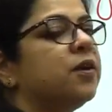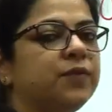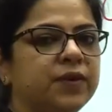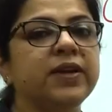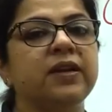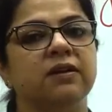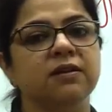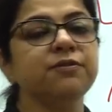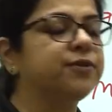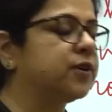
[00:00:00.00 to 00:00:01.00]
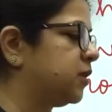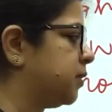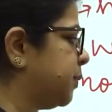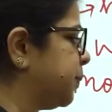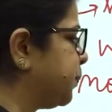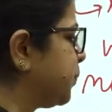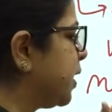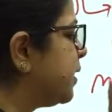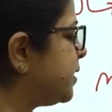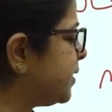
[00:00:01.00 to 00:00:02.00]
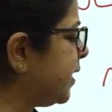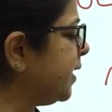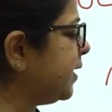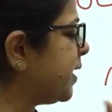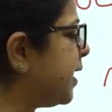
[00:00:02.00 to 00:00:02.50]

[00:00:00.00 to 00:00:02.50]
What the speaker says: We will learn further. The second